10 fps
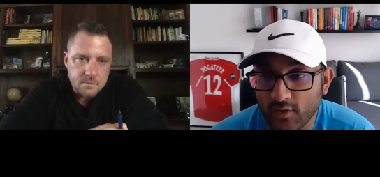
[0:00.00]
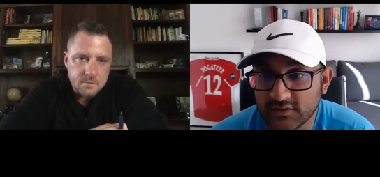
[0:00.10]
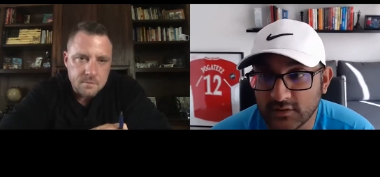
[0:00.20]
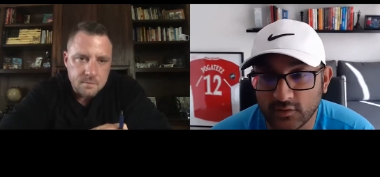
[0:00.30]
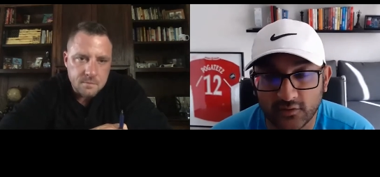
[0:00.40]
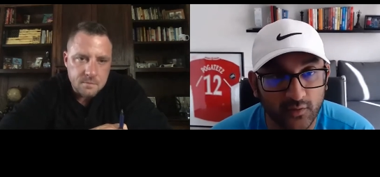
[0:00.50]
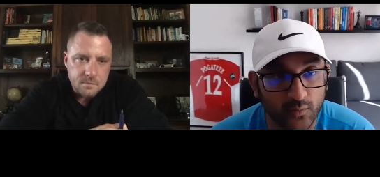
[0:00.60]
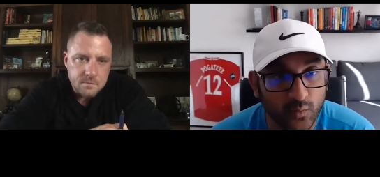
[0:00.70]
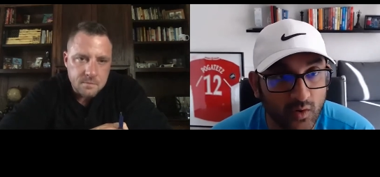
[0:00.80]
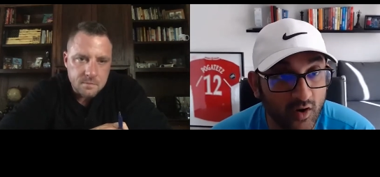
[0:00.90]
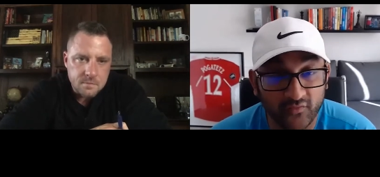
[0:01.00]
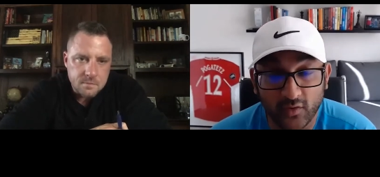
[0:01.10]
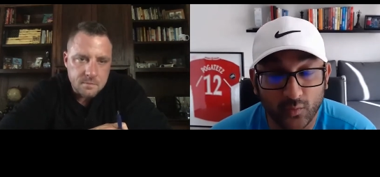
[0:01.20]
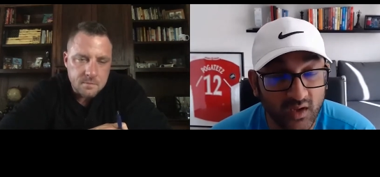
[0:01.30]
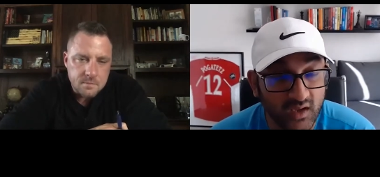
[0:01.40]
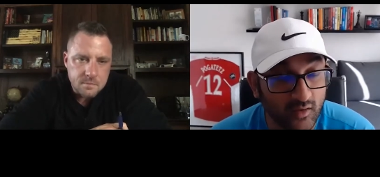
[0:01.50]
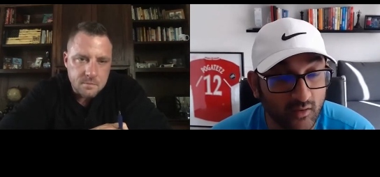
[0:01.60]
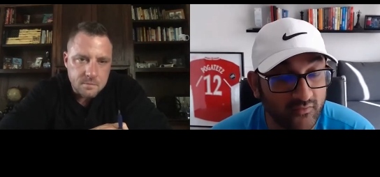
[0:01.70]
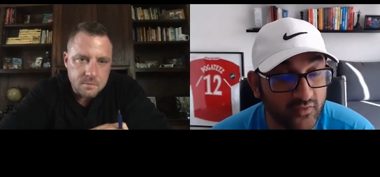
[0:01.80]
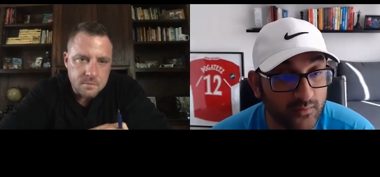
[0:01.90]
Speaker 1: or two of your of your week
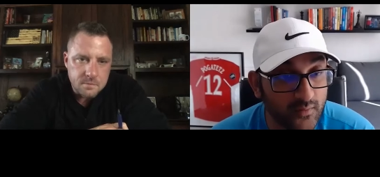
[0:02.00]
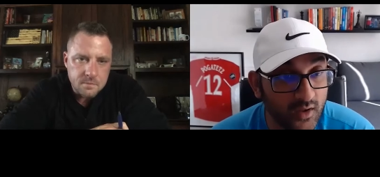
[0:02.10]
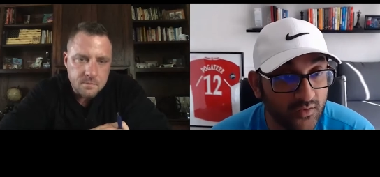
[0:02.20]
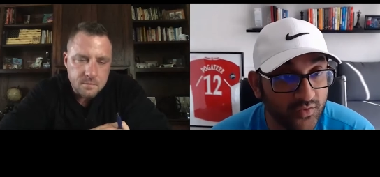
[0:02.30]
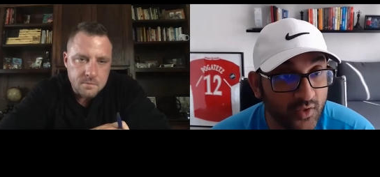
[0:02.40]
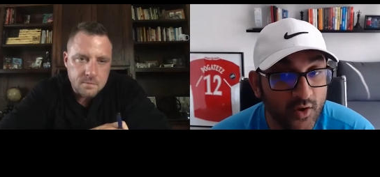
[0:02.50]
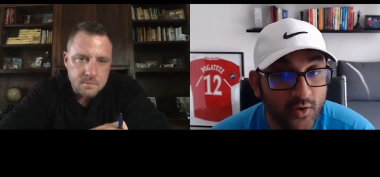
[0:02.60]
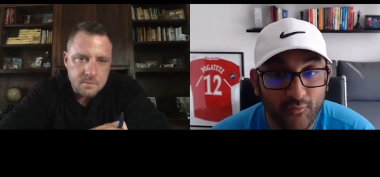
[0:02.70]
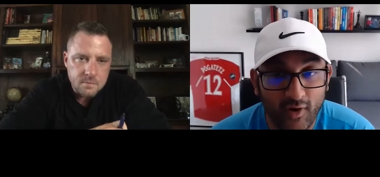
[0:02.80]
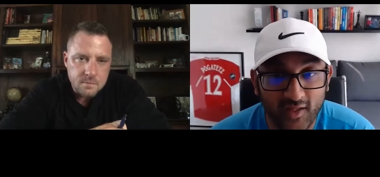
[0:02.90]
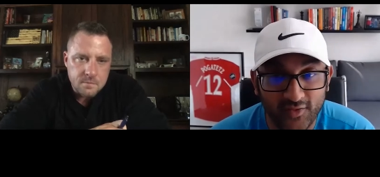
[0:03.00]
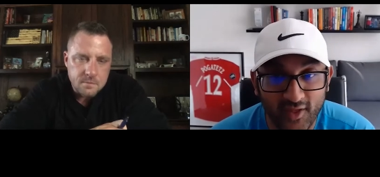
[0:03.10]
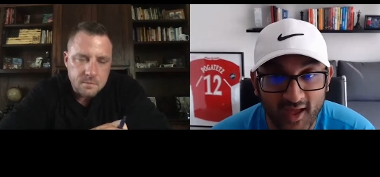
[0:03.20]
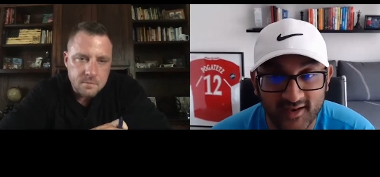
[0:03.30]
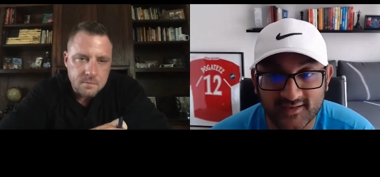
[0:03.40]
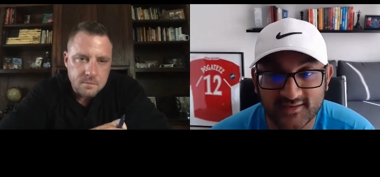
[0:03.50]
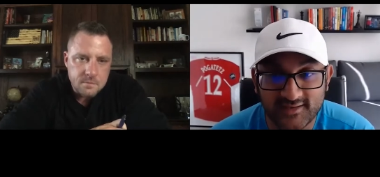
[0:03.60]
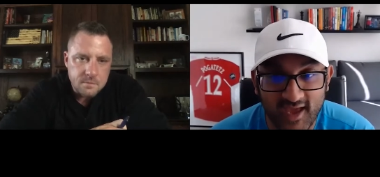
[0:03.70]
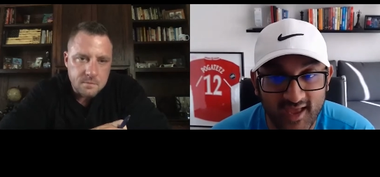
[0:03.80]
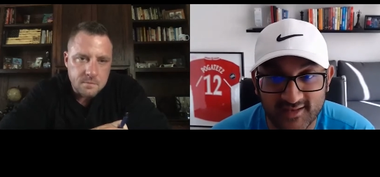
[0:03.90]
or of your month rather than
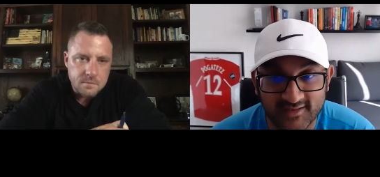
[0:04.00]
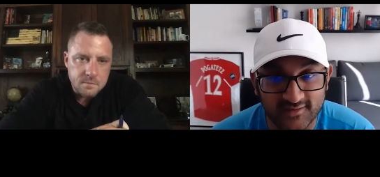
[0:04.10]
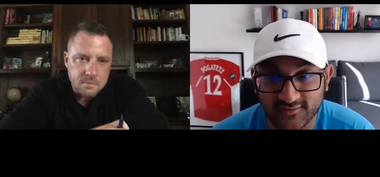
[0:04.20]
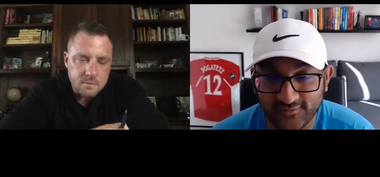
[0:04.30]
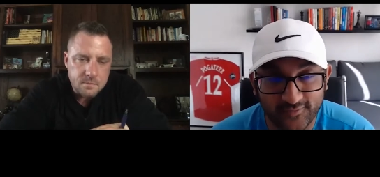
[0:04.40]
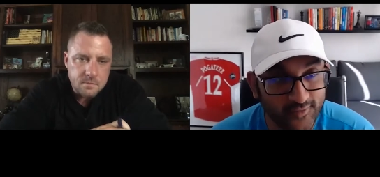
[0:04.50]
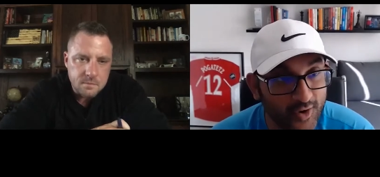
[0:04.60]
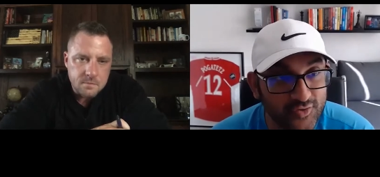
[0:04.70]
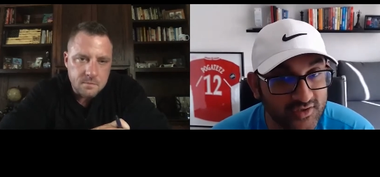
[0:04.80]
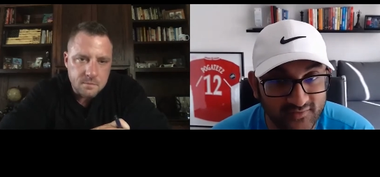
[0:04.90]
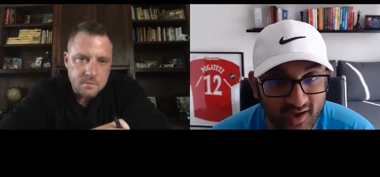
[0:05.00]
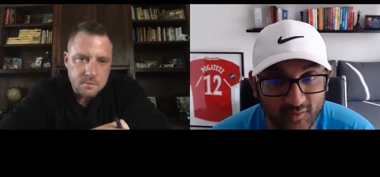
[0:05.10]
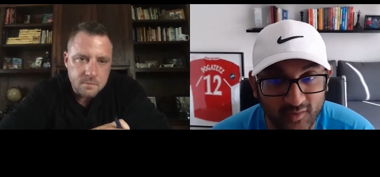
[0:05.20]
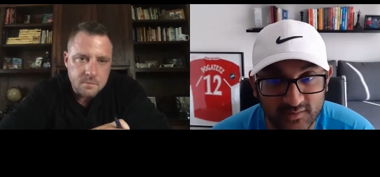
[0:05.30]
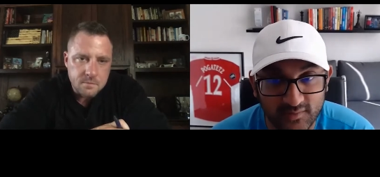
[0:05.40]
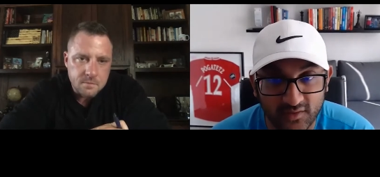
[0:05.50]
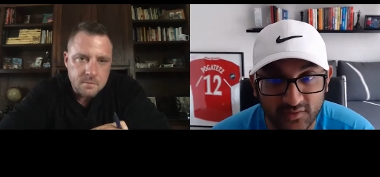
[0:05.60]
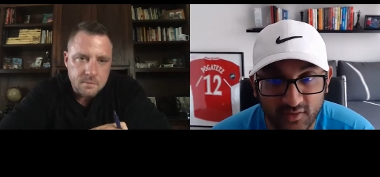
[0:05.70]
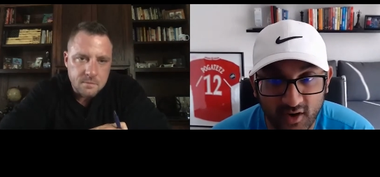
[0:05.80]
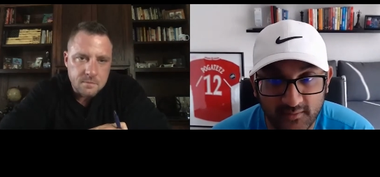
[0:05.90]
tens of hundreds of hours a month
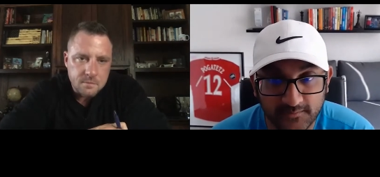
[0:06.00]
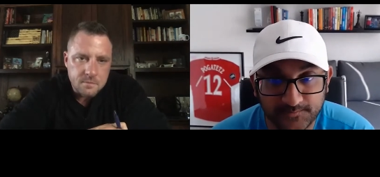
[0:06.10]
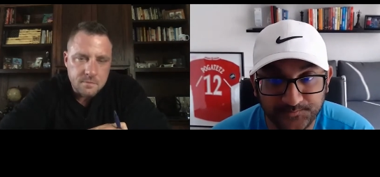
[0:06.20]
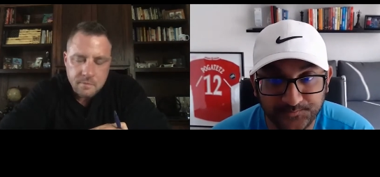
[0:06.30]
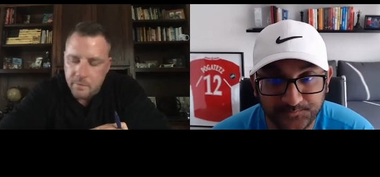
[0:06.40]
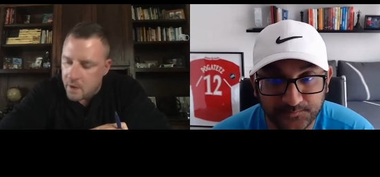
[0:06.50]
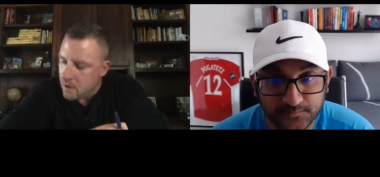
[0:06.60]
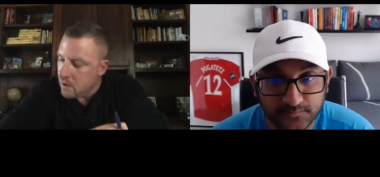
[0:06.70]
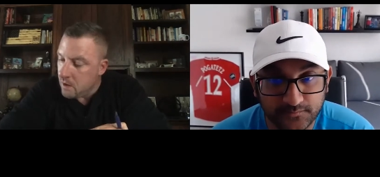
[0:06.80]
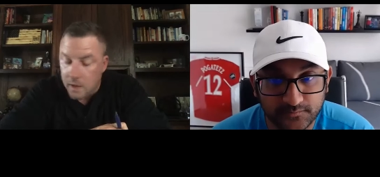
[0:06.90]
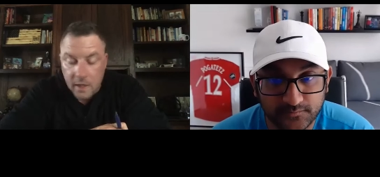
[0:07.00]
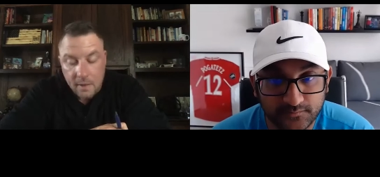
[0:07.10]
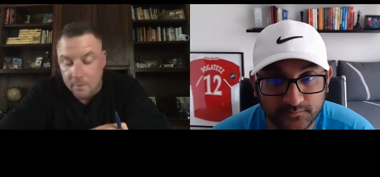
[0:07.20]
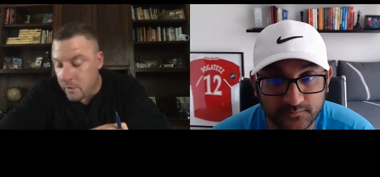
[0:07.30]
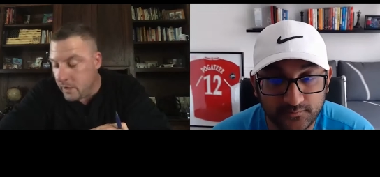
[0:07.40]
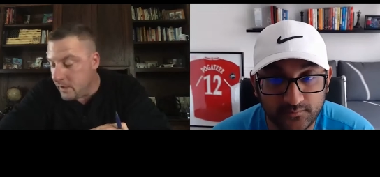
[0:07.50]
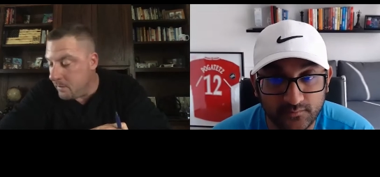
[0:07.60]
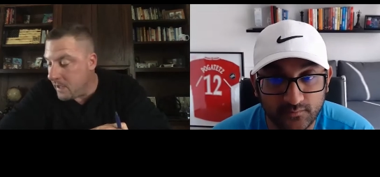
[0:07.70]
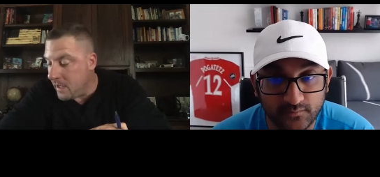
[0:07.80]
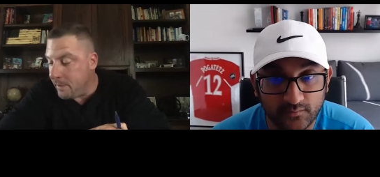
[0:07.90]
Speaker 2: right yeah and really in
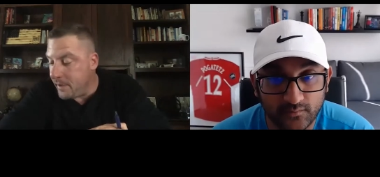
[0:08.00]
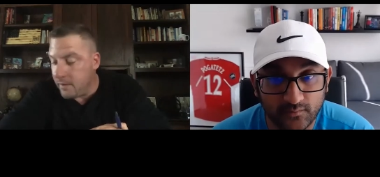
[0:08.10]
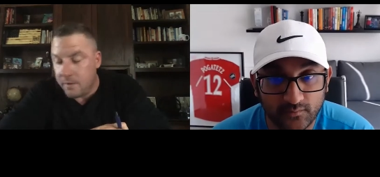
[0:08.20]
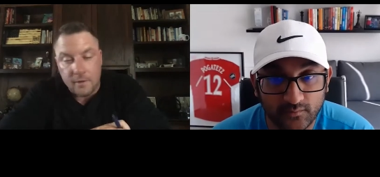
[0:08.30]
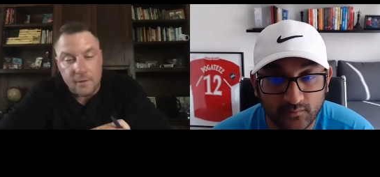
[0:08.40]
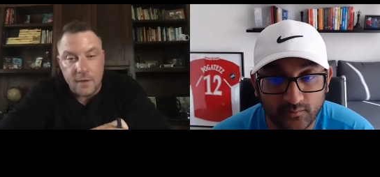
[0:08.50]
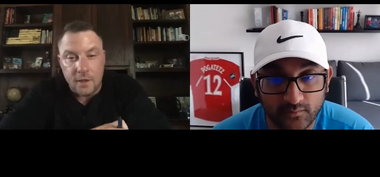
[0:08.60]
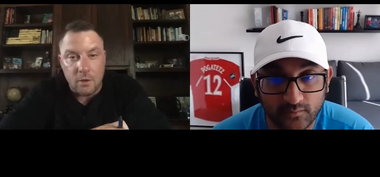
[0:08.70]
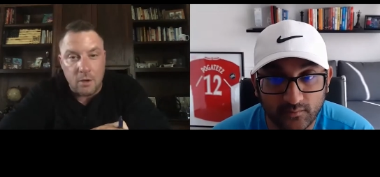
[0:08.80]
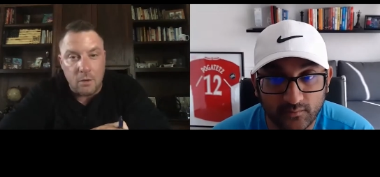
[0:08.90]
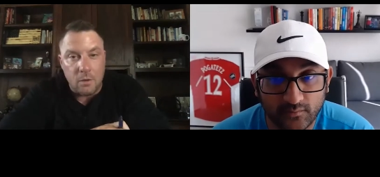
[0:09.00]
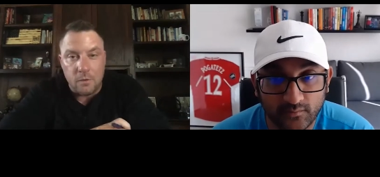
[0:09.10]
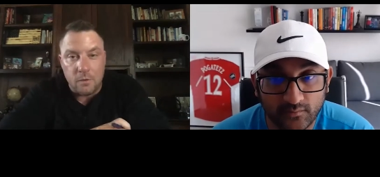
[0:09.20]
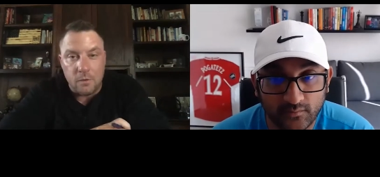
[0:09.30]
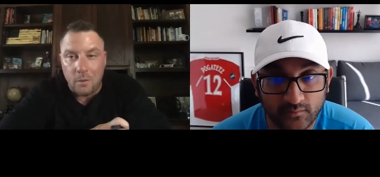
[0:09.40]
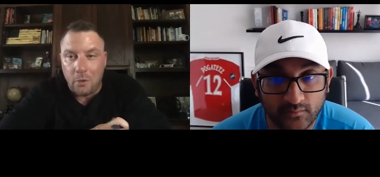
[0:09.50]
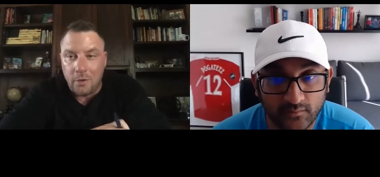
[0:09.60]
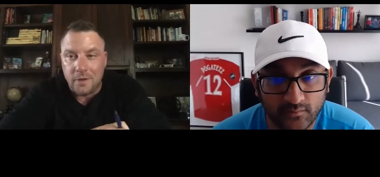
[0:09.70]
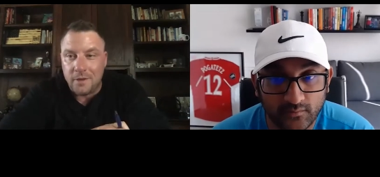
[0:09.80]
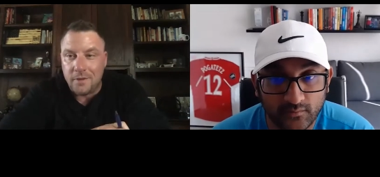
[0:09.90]
my opinion the coo is more important
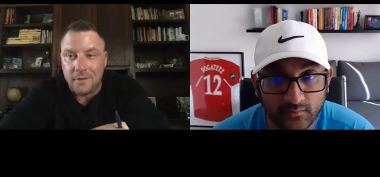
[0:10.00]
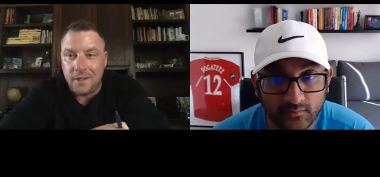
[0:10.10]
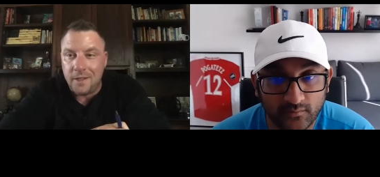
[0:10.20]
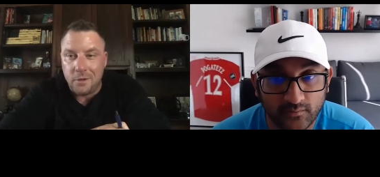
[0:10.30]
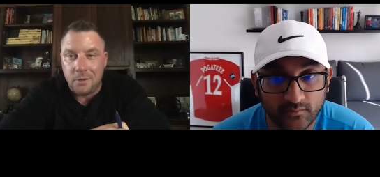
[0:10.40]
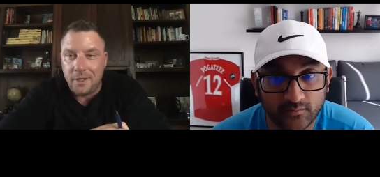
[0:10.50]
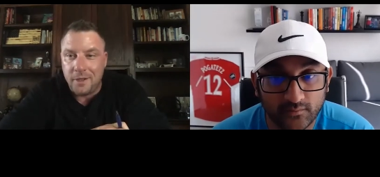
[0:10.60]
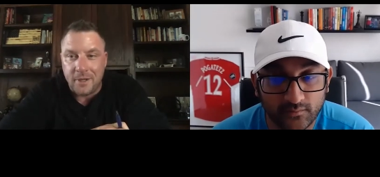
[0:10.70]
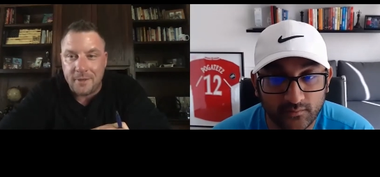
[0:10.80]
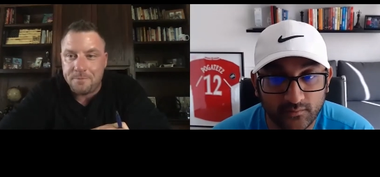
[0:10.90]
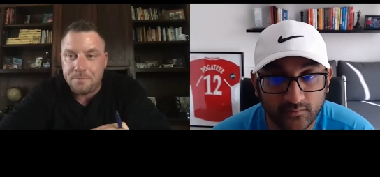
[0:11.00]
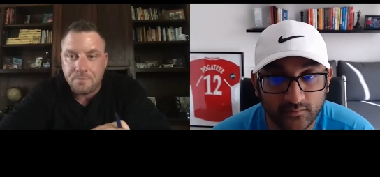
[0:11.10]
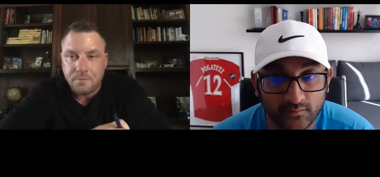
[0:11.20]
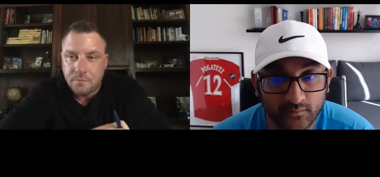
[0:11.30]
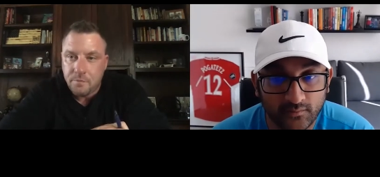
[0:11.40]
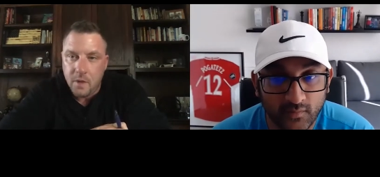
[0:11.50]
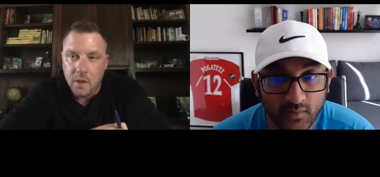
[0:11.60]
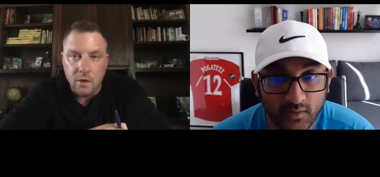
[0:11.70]
than the ceo anyway you